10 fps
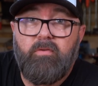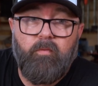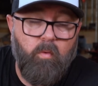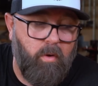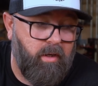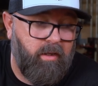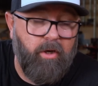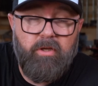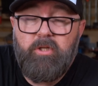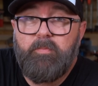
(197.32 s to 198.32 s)
for,
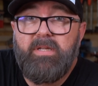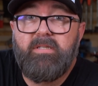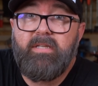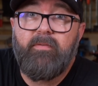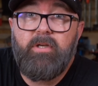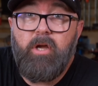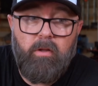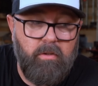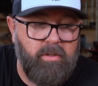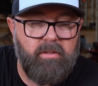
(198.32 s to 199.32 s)
you spend
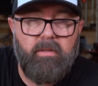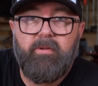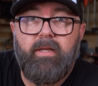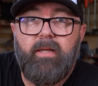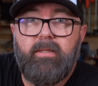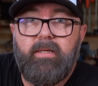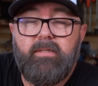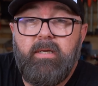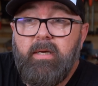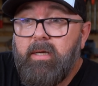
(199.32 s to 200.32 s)
$7 on something like
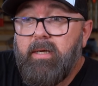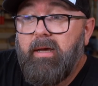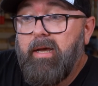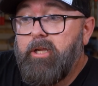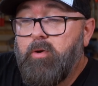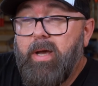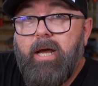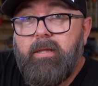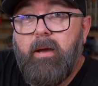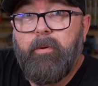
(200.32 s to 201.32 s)
this and you
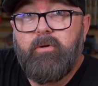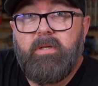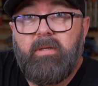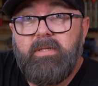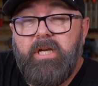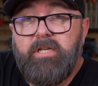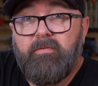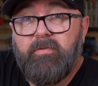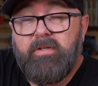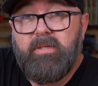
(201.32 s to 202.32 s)
add that personalization for